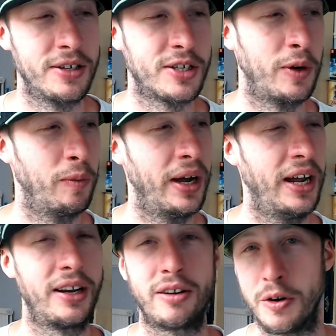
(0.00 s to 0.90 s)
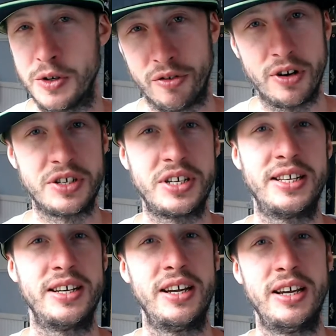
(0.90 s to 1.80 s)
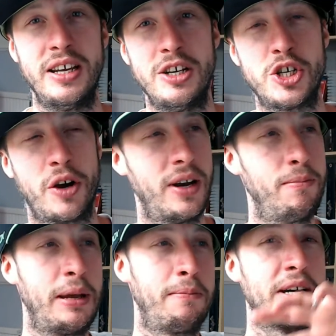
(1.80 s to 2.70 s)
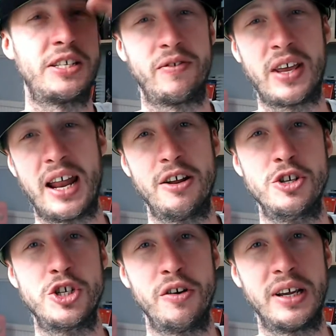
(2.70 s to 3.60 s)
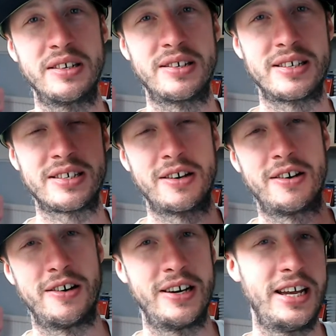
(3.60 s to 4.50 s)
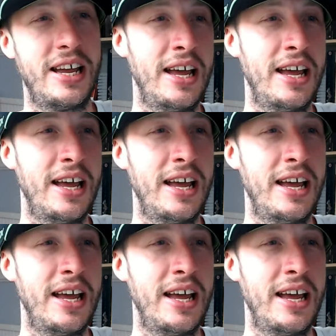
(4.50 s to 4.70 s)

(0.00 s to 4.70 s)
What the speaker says: It's the one where it goes through the city, showing a big massive cannon shooting into the sky,